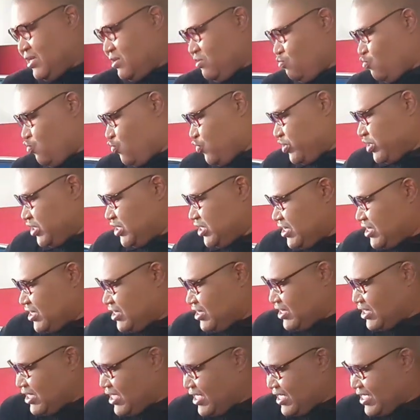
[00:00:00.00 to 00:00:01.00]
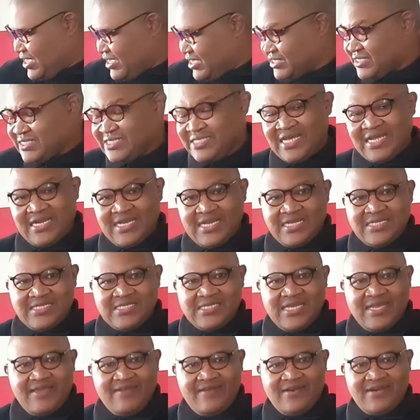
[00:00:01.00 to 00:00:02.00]
with a standard
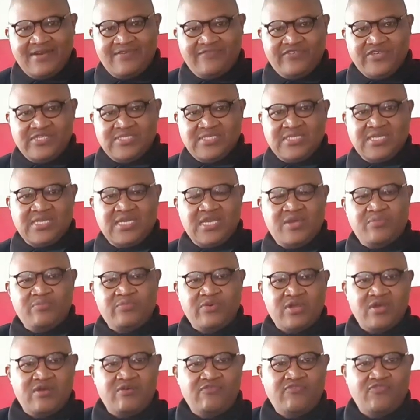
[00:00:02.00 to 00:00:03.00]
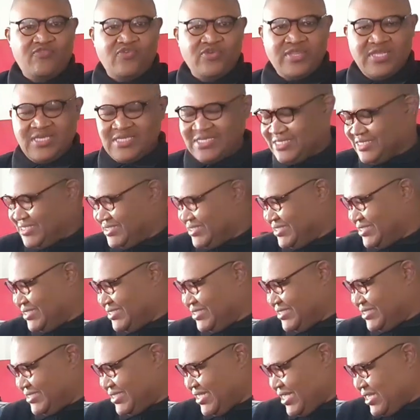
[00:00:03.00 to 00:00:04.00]
reversing camera for the
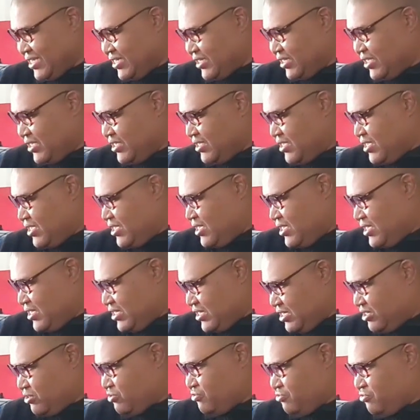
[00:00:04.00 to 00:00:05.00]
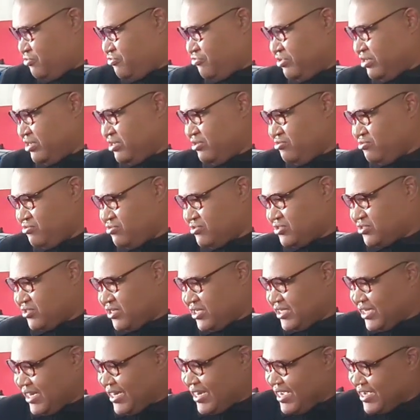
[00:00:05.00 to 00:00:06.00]
Zen. It really looks
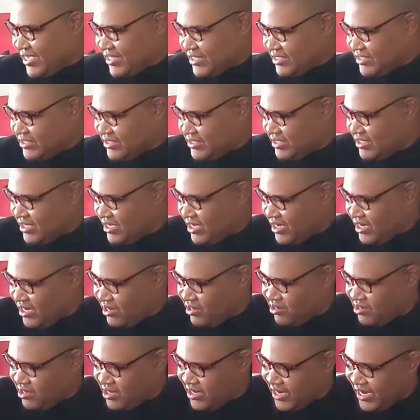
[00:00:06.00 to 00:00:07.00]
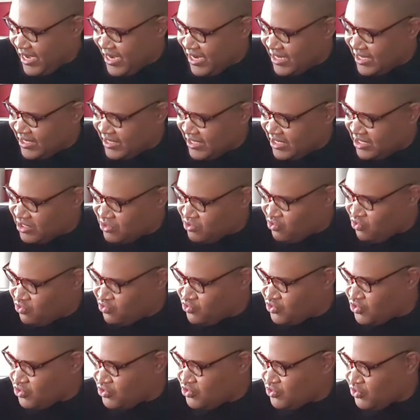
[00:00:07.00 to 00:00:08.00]
great. I like this line that
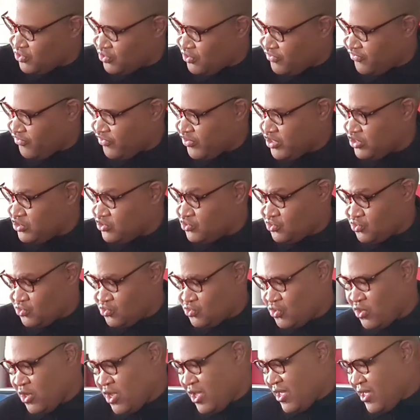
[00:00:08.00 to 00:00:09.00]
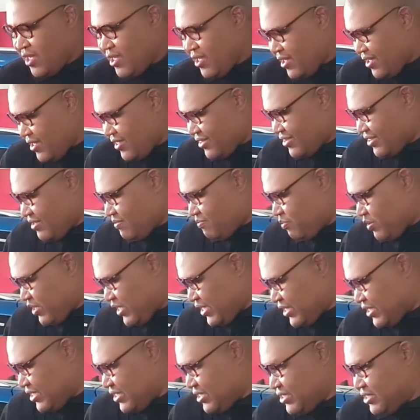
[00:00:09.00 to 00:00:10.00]
goes sort of into the
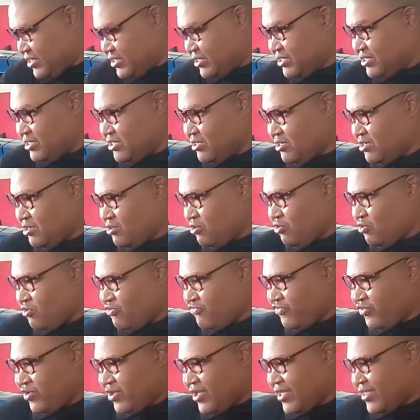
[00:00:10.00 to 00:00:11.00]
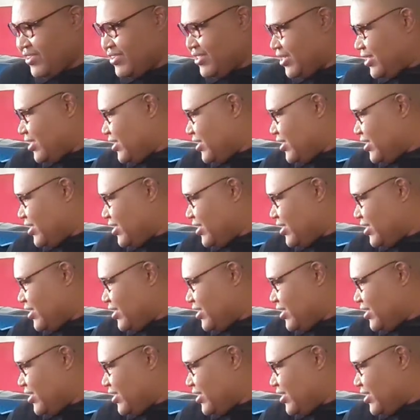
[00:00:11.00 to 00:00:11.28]
back of the